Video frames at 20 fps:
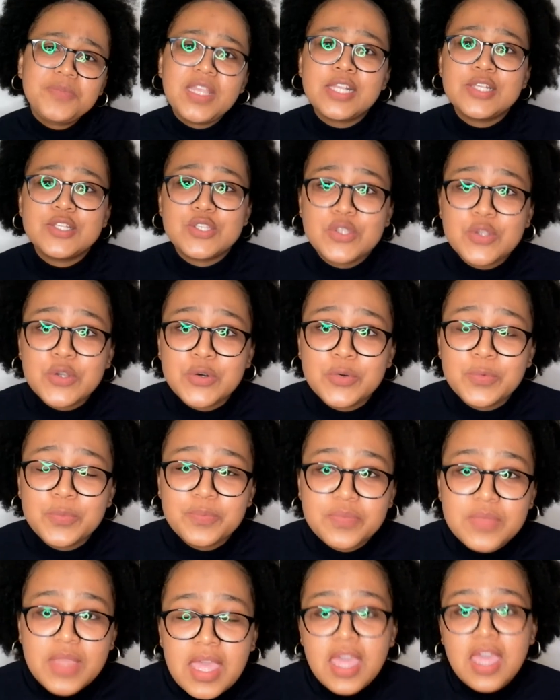So,
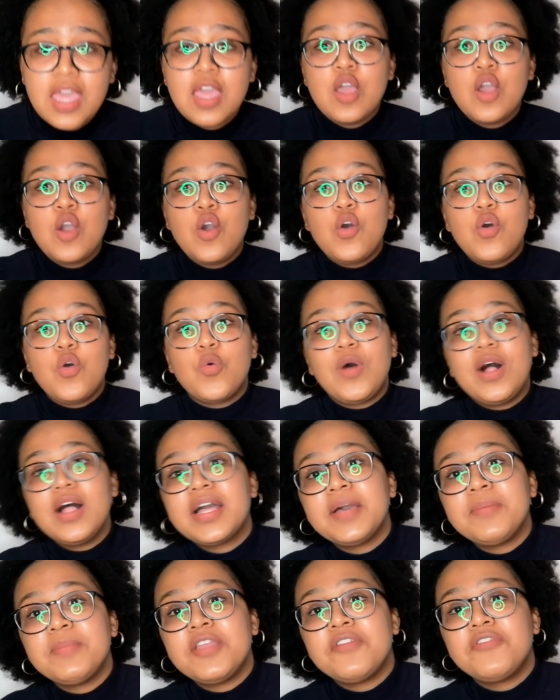
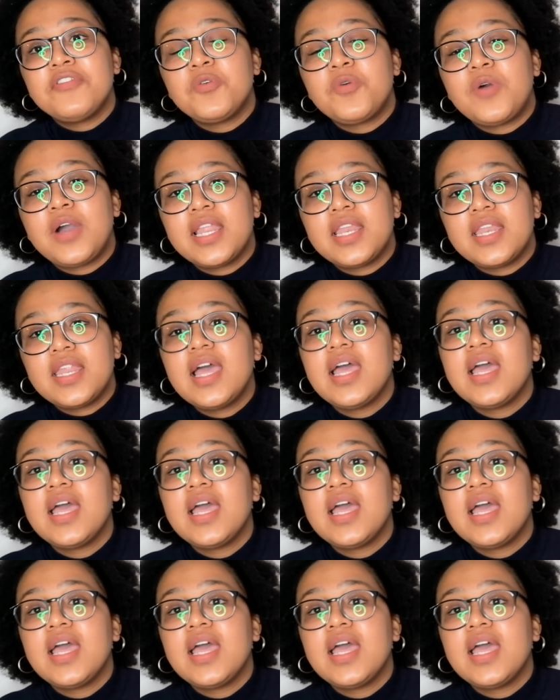welcome everyone.